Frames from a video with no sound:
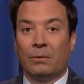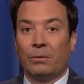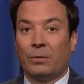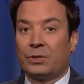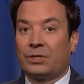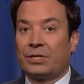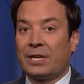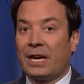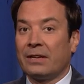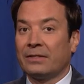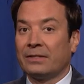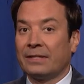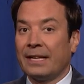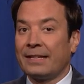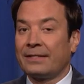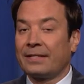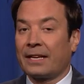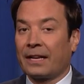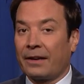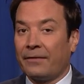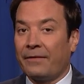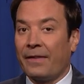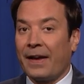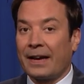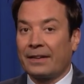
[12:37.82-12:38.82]
Which sounds less
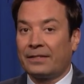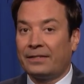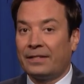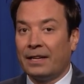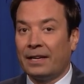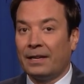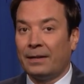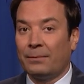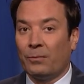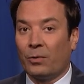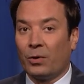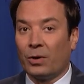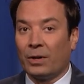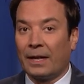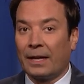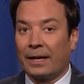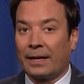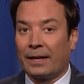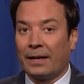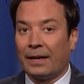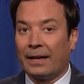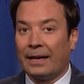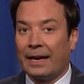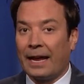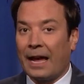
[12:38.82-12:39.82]
like a vaccine, more
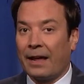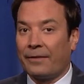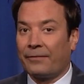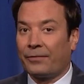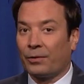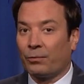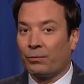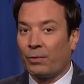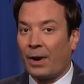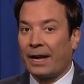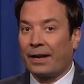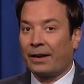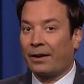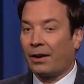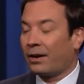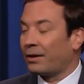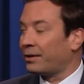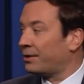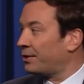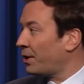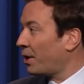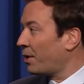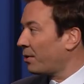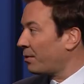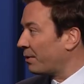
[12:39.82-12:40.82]
like an ad for right
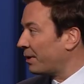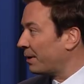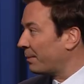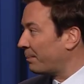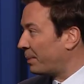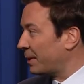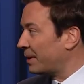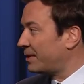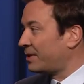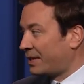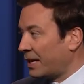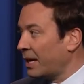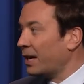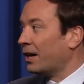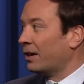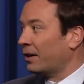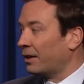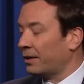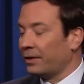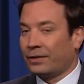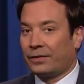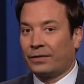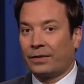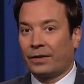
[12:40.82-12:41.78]
guard deodorant. But still,